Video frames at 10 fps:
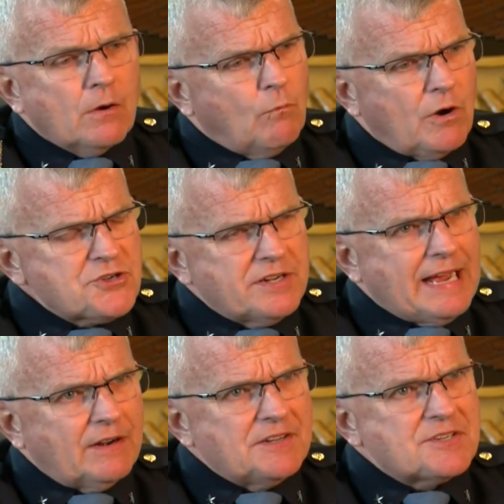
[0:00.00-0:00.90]
For sure, no
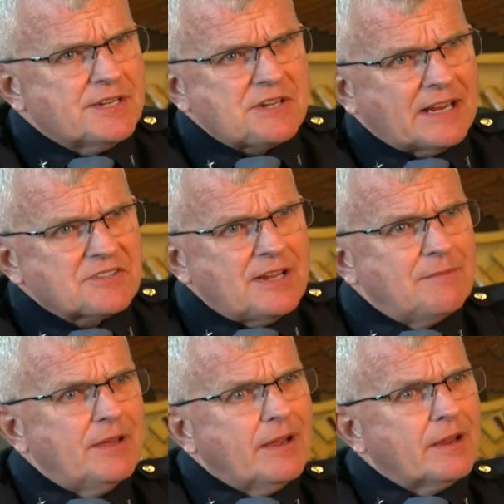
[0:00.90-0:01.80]
doubt. Washington
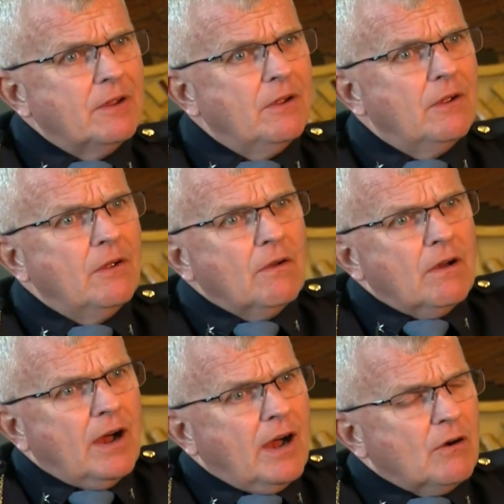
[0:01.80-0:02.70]
County is the exact same
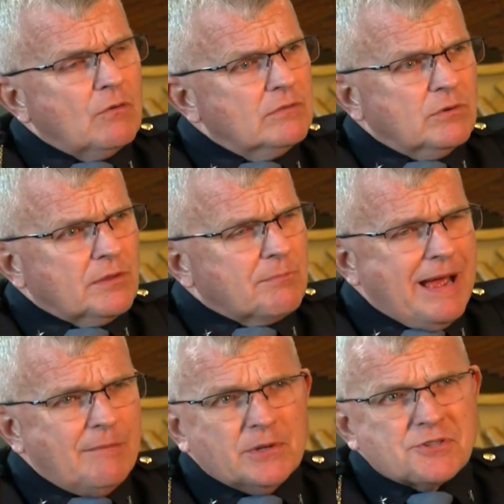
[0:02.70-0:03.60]
thing.
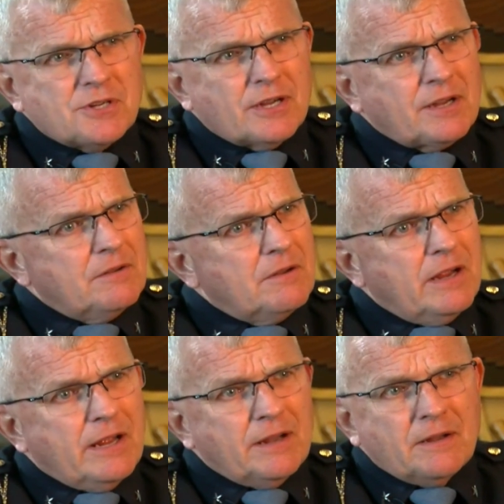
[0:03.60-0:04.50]
With
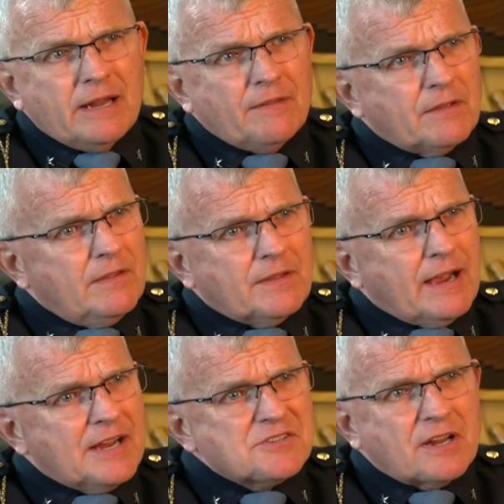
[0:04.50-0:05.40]
Matt Busick and
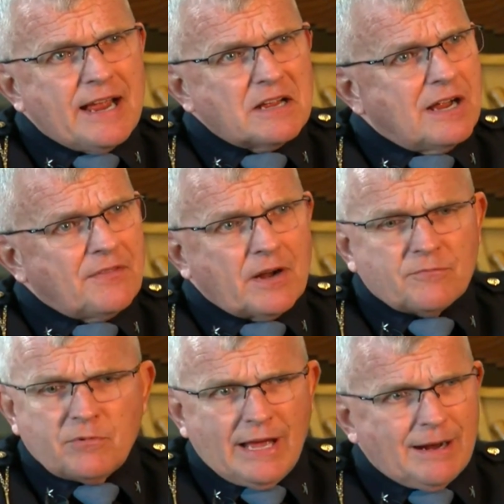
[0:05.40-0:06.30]
the
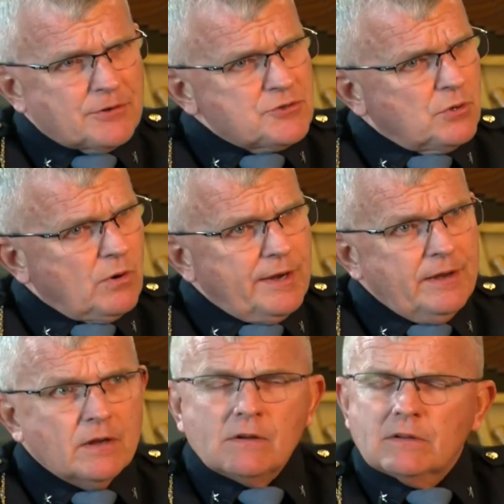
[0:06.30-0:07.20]
guys and gals down there
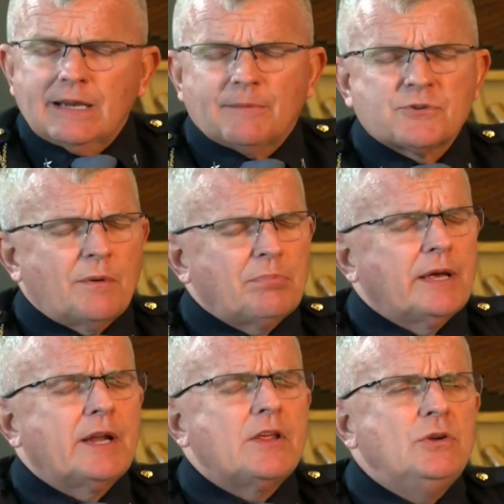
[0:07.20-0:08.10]
from the laboratory.
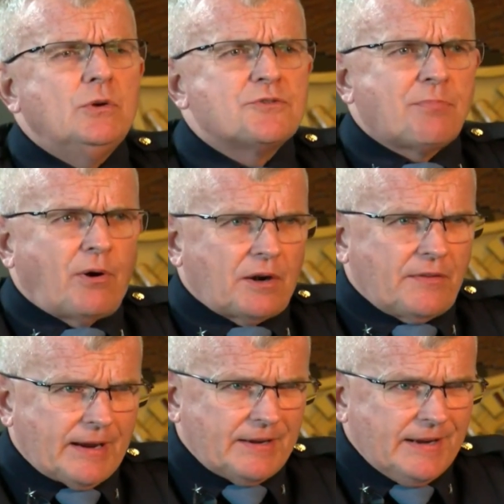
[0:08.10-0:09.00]
Laboratory
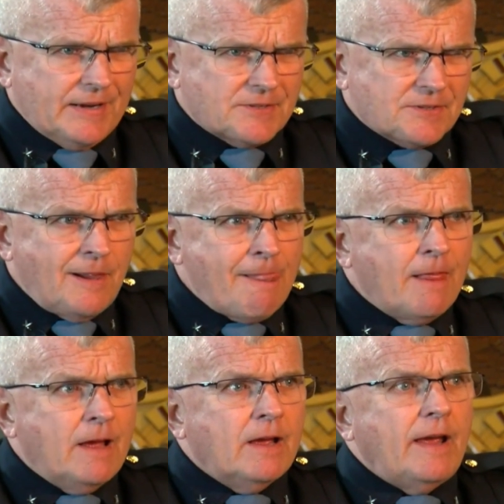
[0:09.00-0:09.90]
played a huge part in
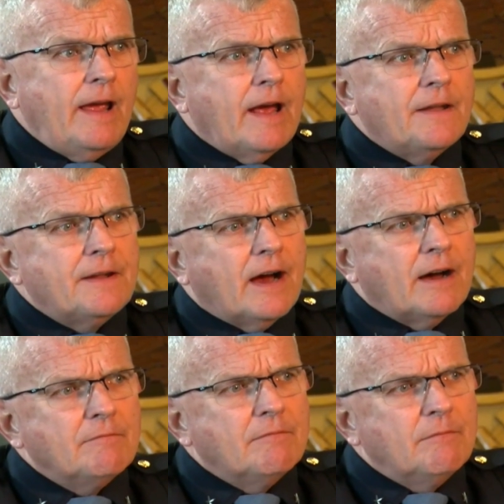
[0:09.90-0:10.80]
that case.
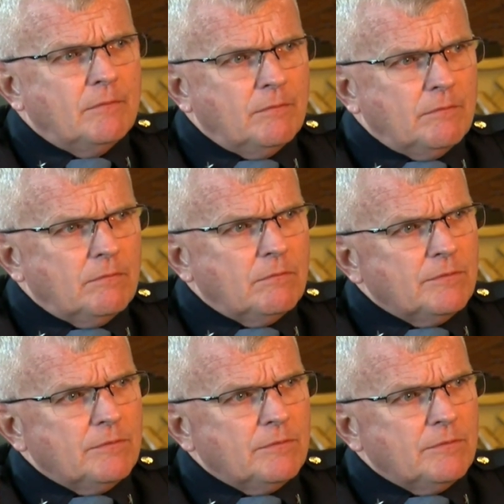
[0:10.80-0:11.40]
And